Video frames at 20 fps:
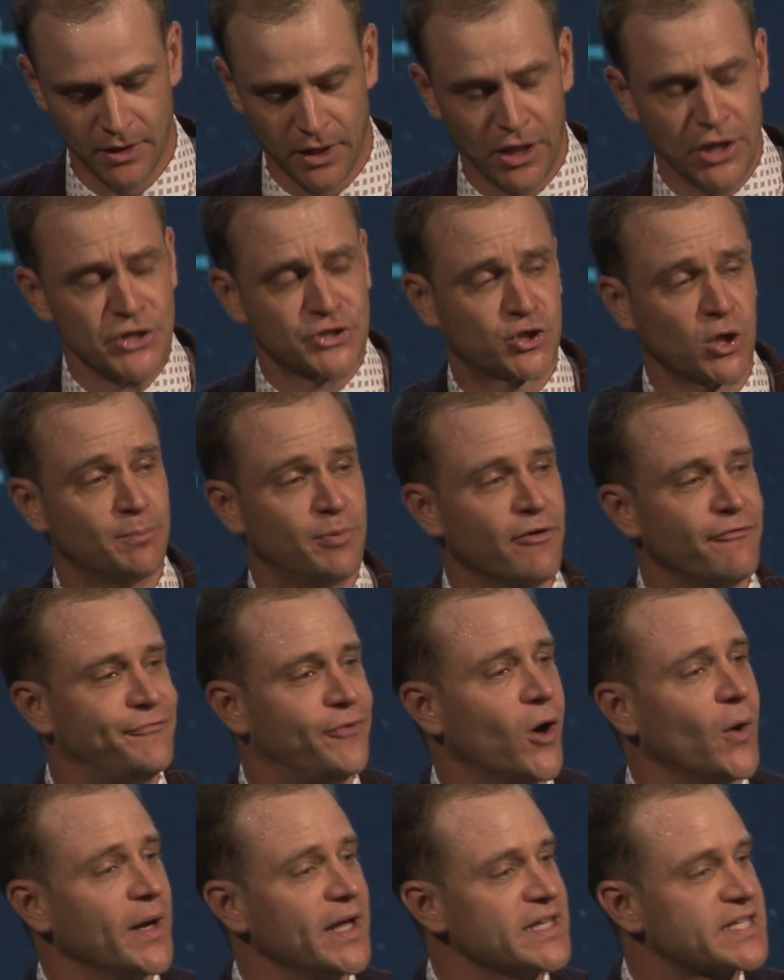So
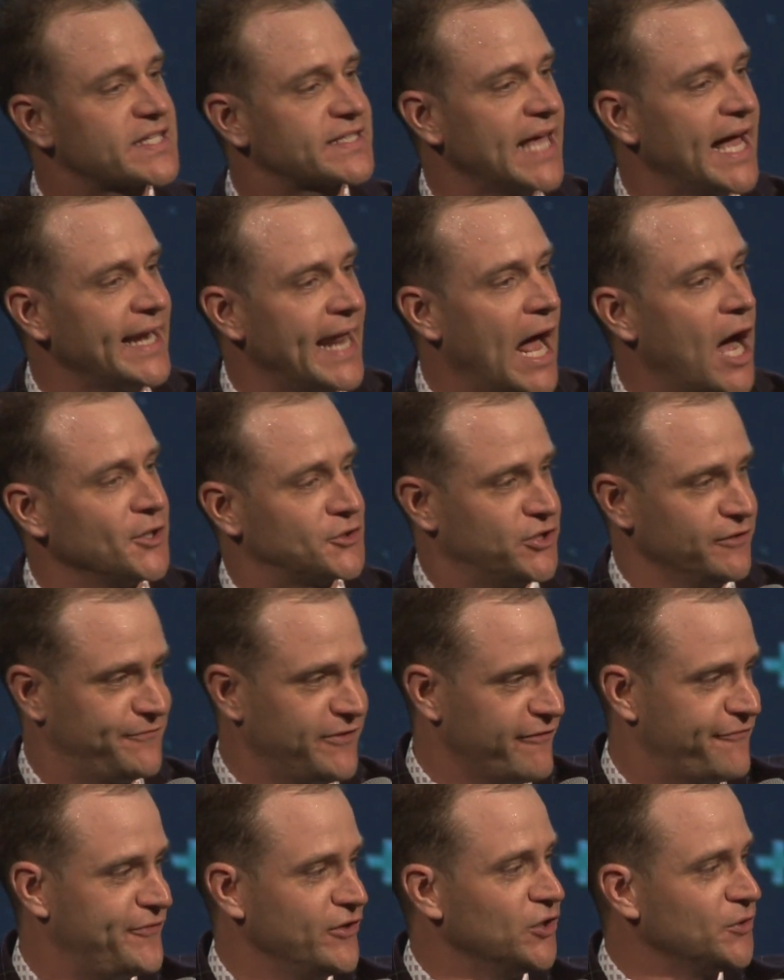before he set out to
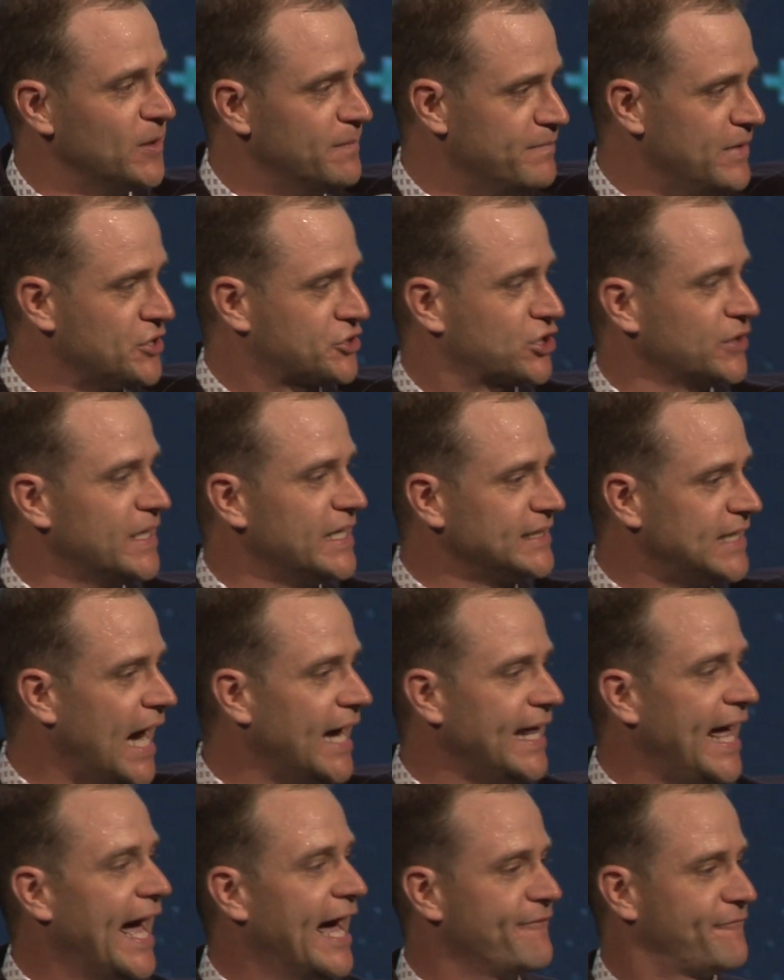fulfill the mission that God
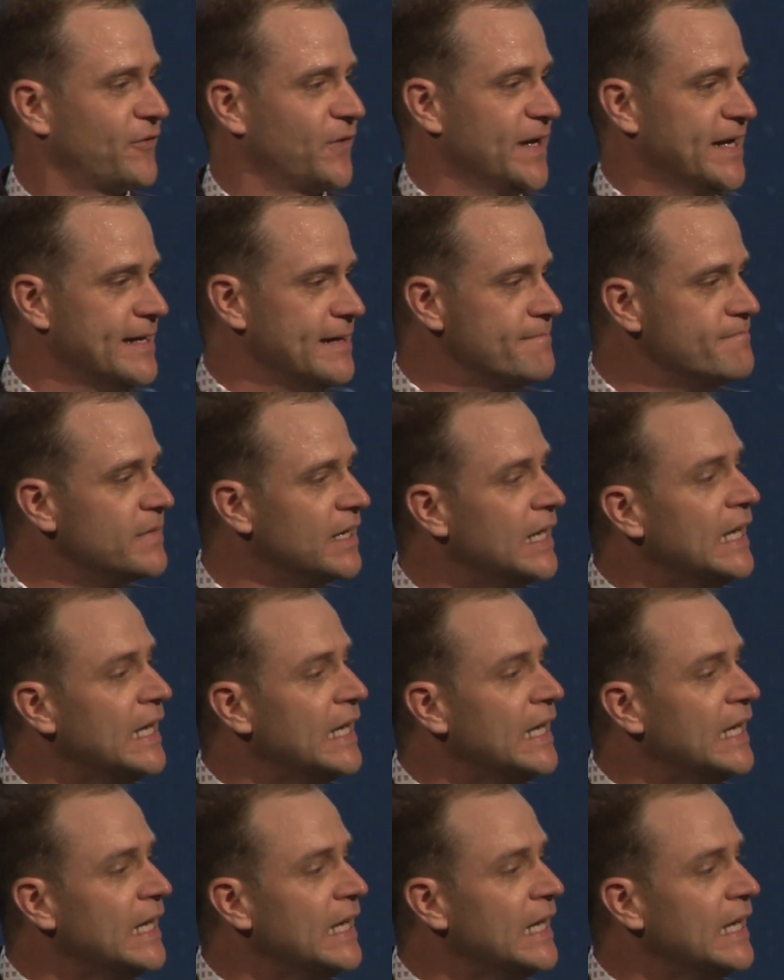had for him,